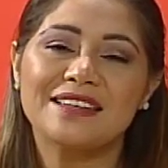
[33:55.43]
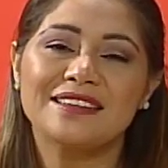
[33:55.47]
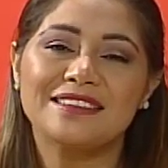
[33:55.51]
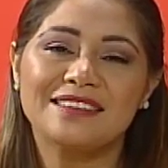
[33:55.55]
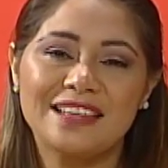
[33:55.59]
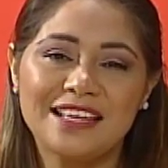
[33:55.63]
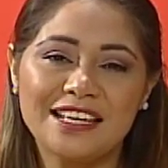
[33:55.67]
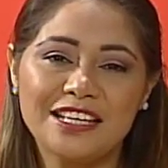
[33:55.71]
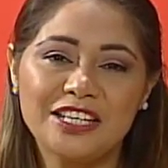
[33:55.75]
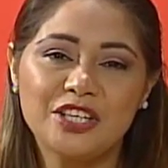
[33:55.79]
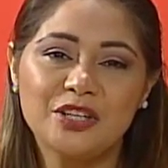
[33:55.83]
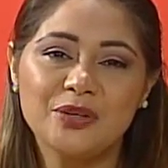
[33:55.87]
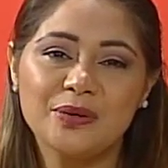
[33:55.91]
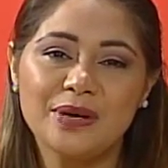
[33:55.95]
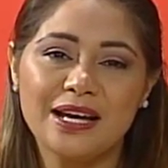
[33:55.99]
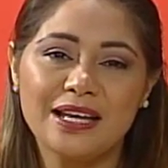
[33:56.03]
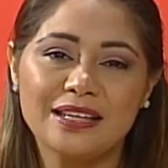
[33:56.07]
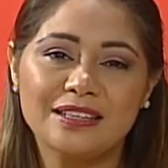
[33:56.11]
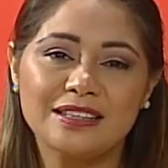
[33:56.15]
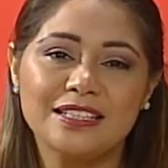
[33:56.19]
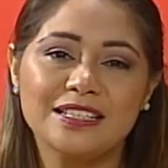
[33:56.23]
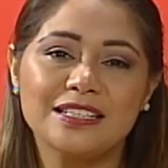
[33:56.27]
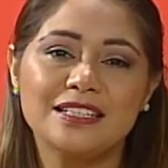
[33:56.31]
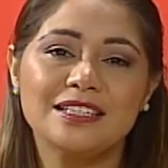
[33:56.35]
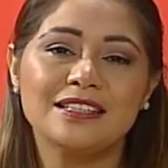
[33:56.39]
Thank you,
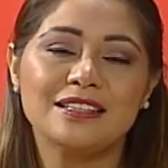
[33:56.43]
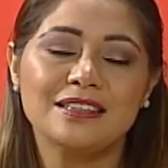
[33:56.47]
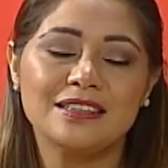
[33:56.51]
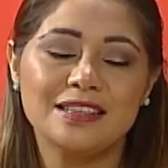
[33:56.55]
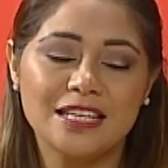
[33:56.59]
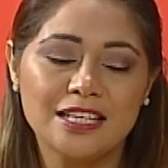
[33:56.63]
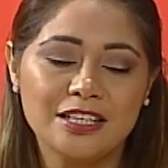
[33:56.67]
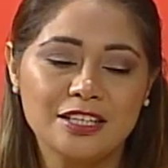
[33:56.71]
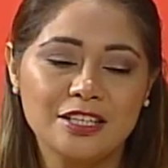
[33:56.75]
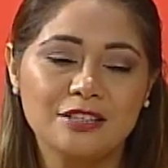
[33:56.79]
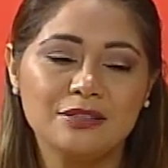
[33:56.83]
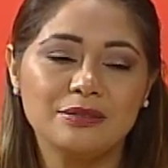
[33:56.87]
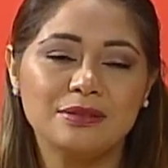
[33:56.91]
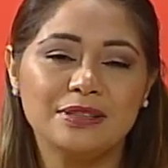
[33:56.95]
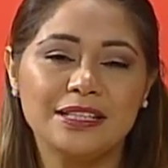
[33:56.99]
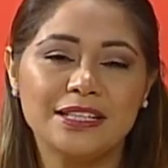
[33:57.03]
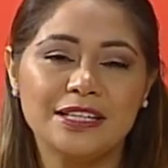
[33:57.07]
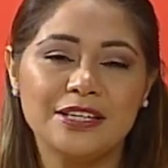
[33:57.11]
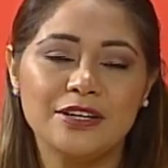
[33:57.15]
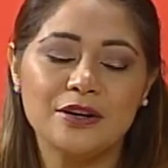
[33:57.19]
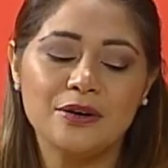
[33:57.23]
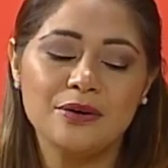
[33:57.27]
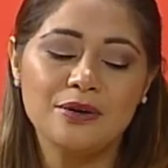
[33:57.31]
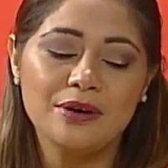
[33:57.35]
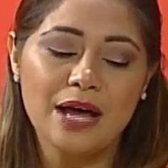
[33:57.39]
Anthony. Thank you,
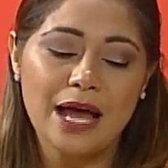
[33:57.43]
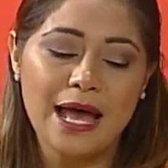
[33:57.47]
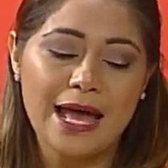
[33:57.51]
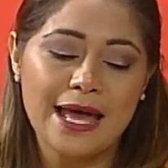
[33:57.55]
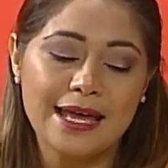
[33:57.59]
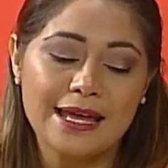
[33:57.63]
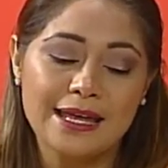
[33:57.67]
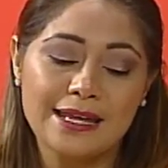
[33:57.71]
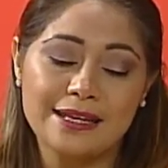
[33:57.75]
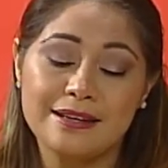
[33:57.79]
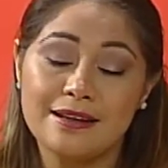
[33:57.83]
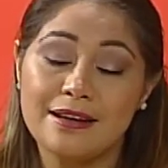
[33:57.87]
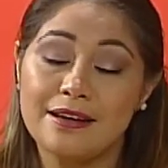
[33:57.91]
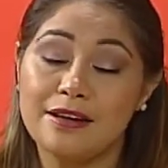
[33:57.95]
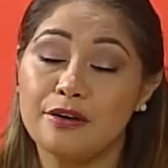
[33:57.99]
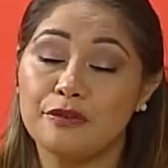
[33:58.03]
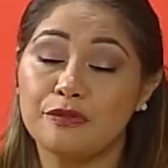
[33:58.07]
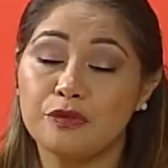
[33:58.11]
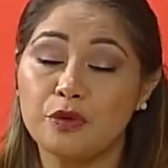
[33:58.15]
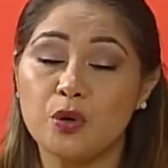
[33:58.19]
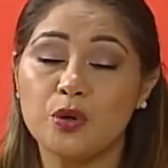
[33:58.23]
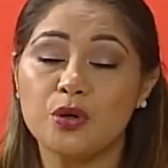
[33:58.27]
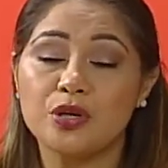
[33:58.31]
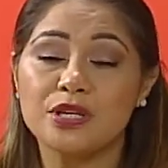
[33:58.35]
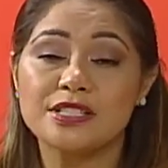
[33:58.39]
Leo. And uh, of
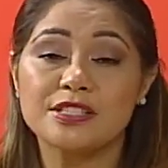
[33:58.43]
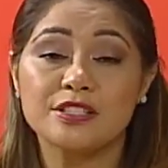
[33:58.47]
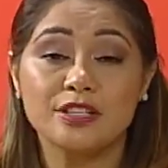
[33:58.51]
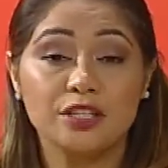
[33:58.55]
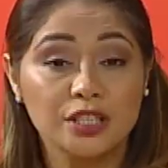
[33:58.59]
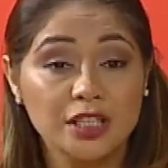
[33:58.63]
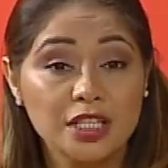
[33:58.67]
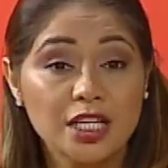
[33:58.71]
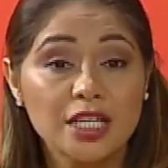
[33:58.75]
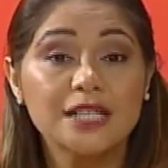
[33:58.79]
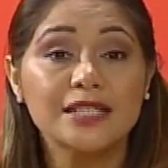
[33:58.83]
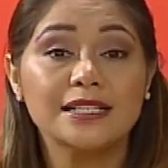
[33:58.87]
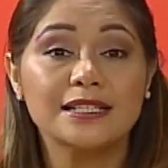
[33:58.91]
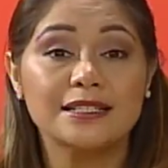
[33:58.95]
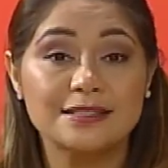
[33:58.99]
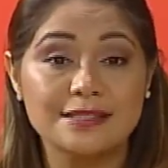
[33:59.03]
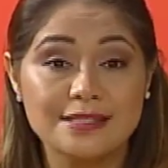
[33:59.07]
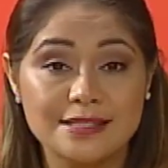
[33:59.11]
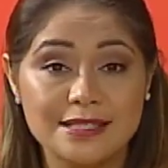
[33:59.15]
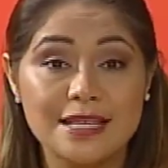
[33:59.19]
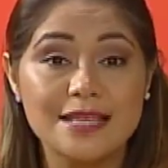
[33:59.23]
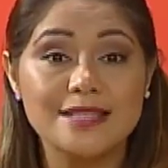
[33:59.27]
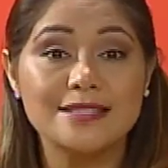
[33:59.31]
course, good luck and stay